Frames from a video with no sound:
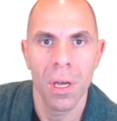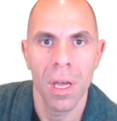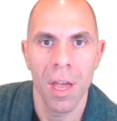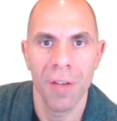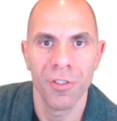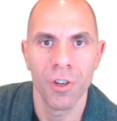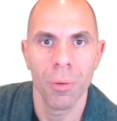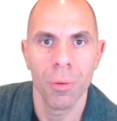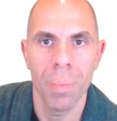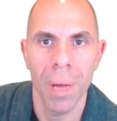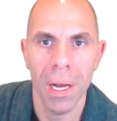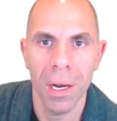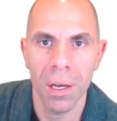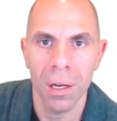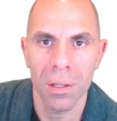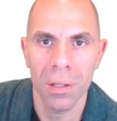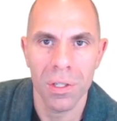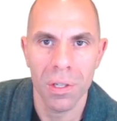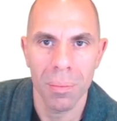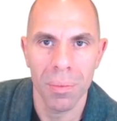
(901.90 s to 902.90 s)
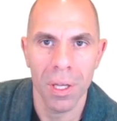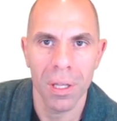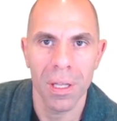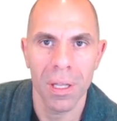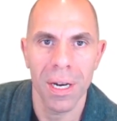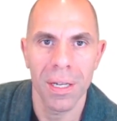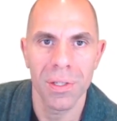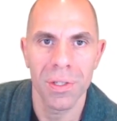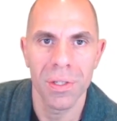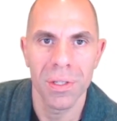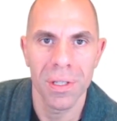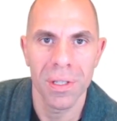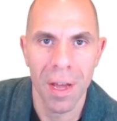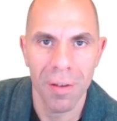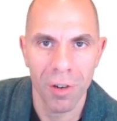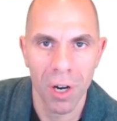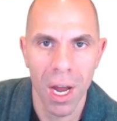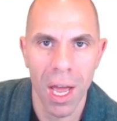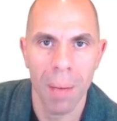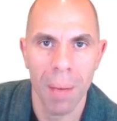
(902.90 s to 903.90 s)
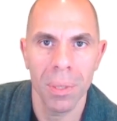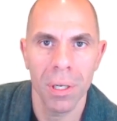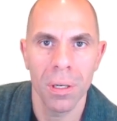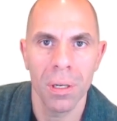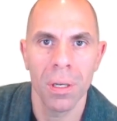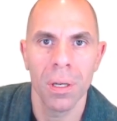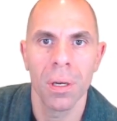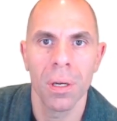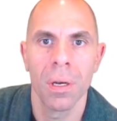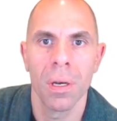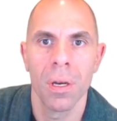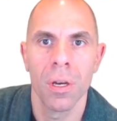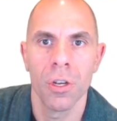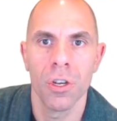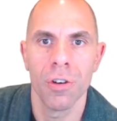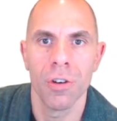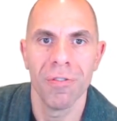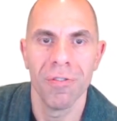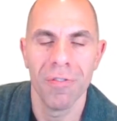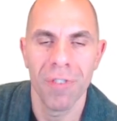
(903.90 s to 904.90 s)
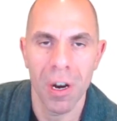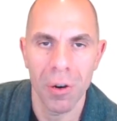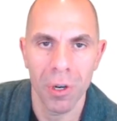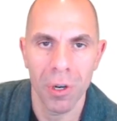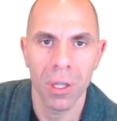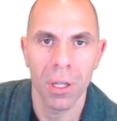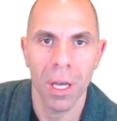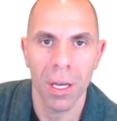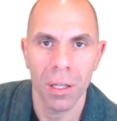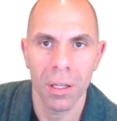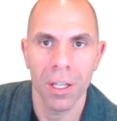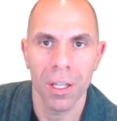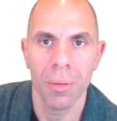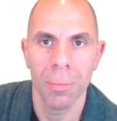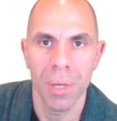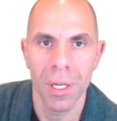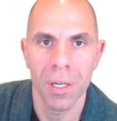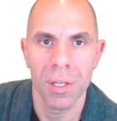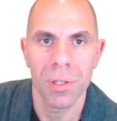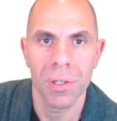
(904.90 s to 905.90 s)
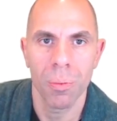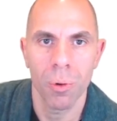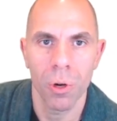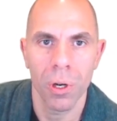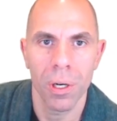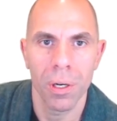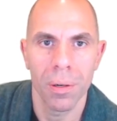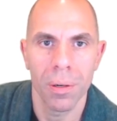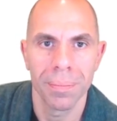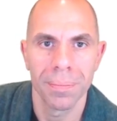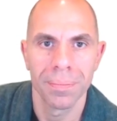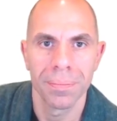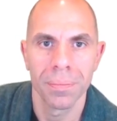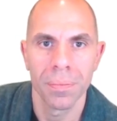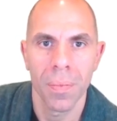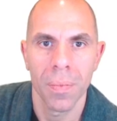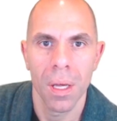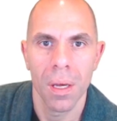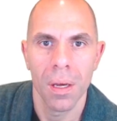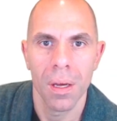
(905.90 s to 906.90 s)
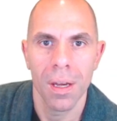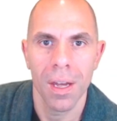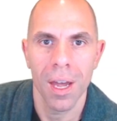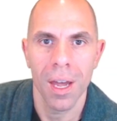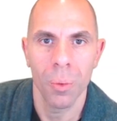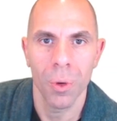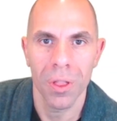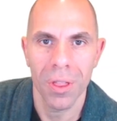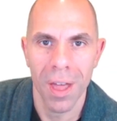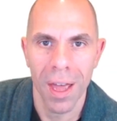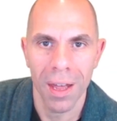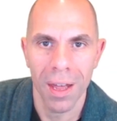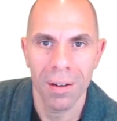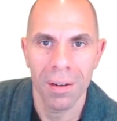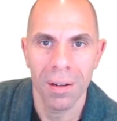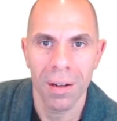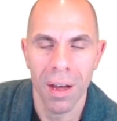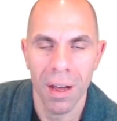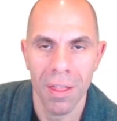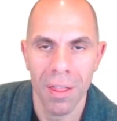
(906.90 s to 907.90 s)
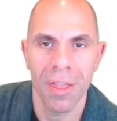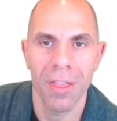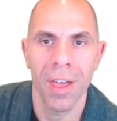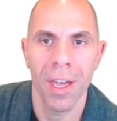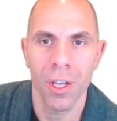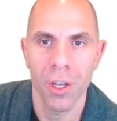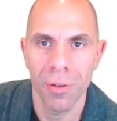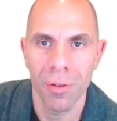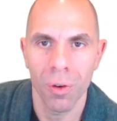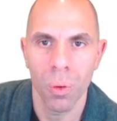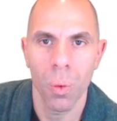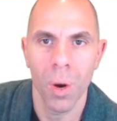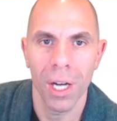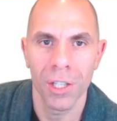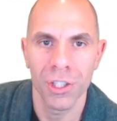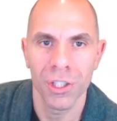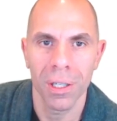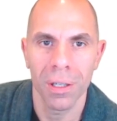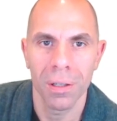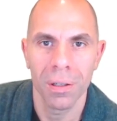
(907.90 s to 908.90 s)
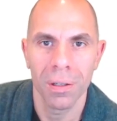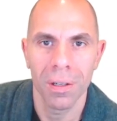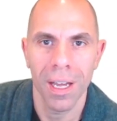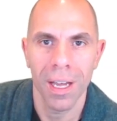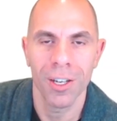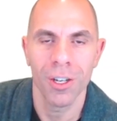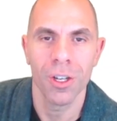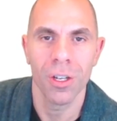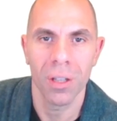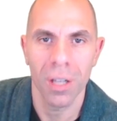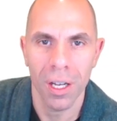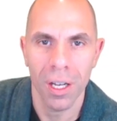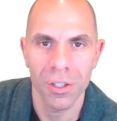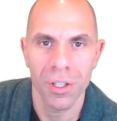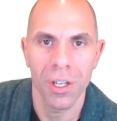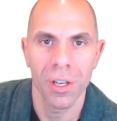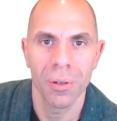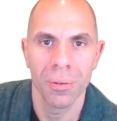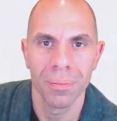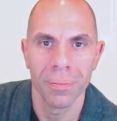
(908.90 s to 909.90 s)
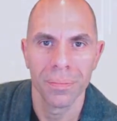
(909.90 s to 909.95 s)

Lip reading: If you're betting on something that has never happened, you're very likely to be disappointed. And with that, I thank you for watching and good luck to you.